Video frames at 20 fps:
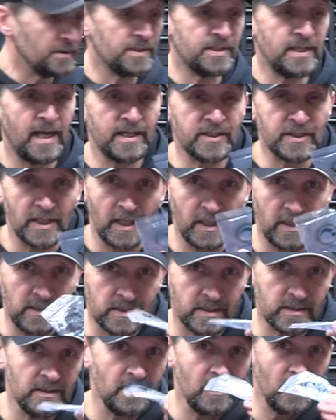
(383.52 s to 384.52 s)

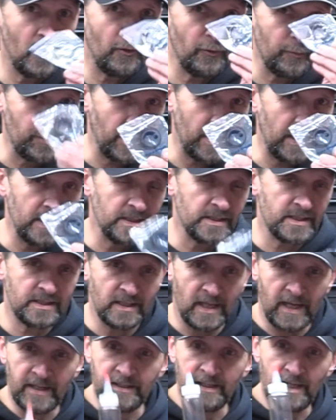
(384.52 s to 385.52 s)
sachets of
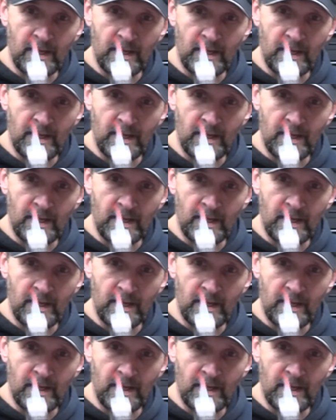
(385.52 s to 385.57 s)
beads and the